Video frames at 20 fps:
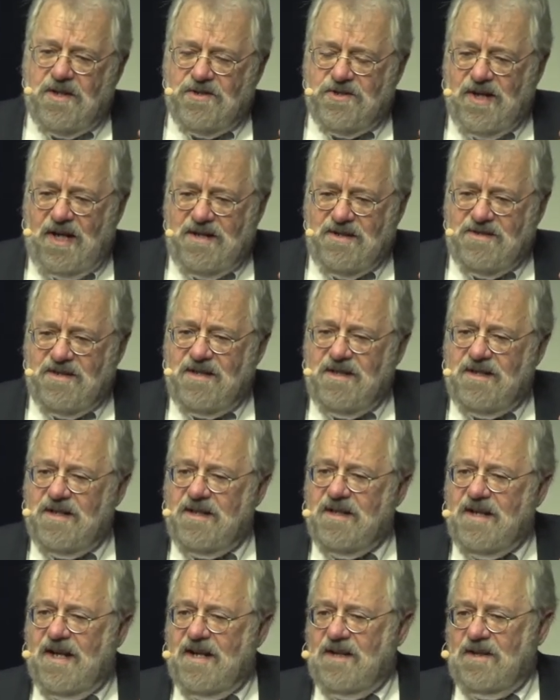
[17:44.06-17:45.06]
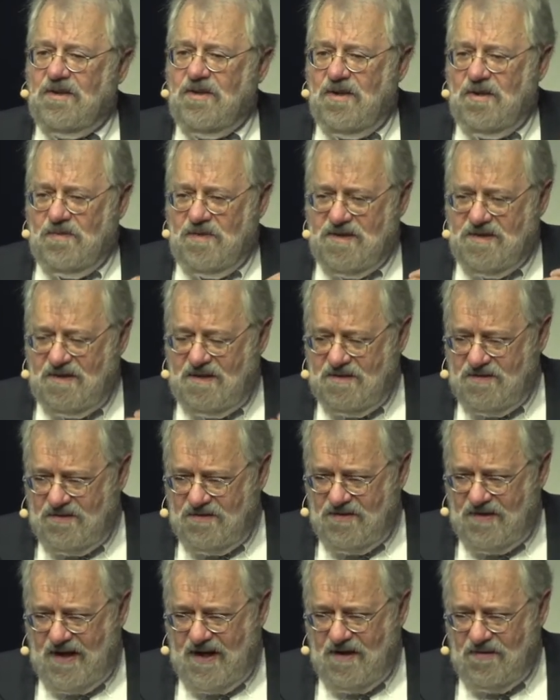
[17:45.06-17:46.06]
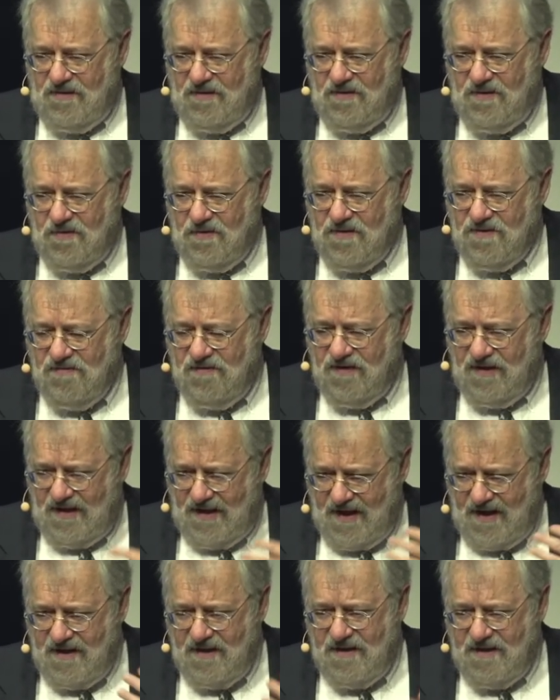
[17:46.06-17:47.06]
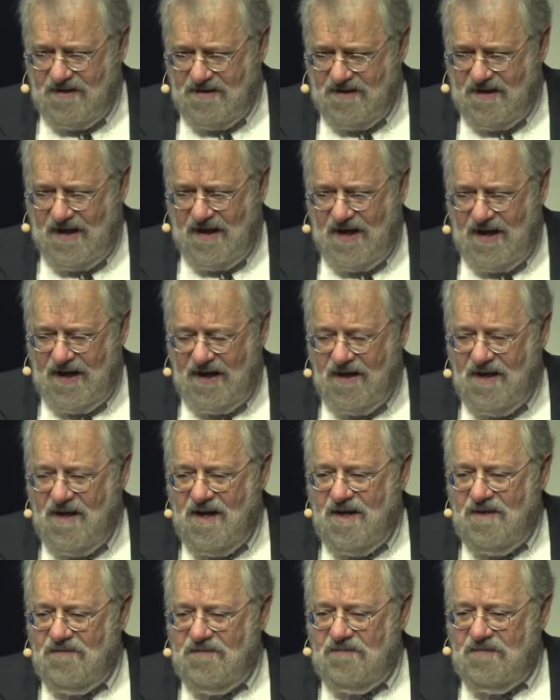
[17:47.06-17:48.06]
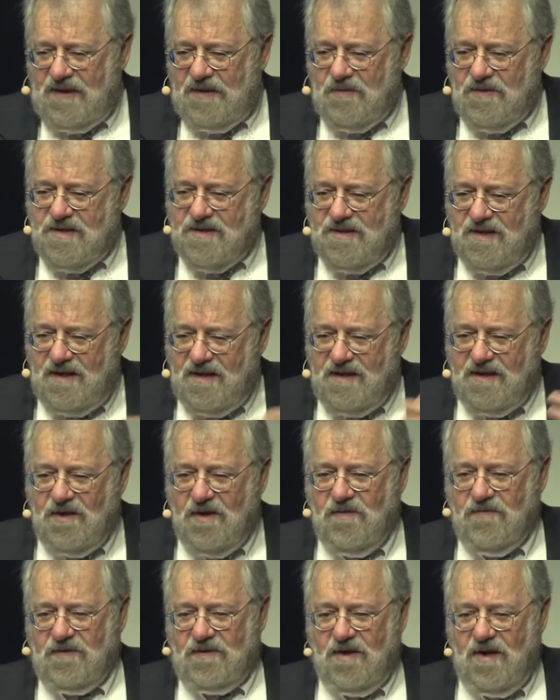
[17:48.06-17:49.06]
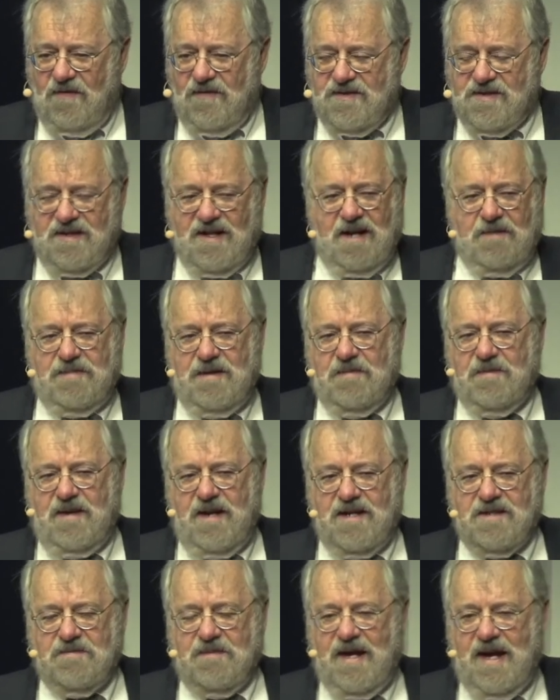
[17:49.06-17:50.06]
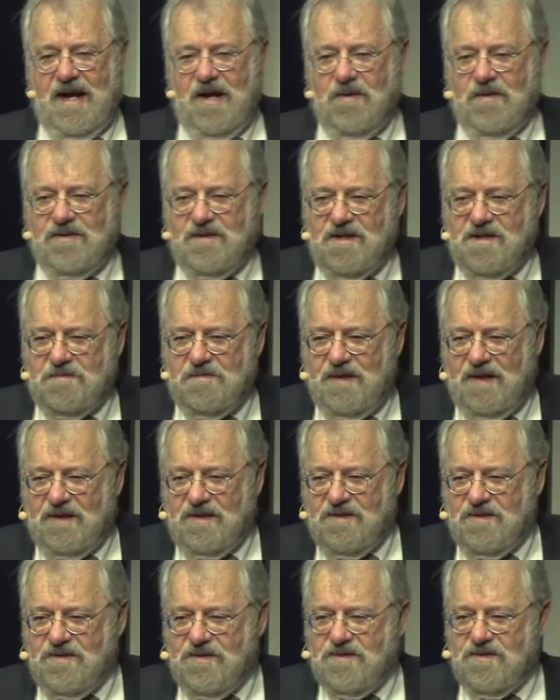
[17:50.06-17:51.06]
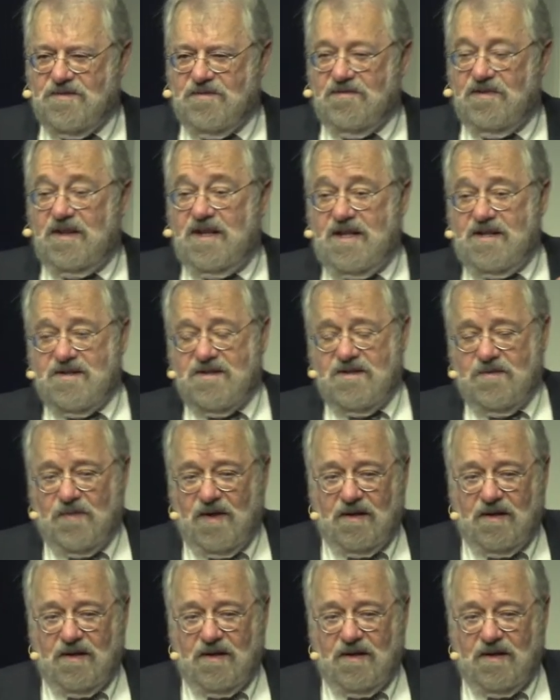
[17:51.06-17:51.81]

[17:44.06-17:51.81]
Johnson didn't get along with Cecil Stoughton, who was really Kennedy's guy. He would sit in the Oval Office, and a lot of people ask me, how are these pictures released?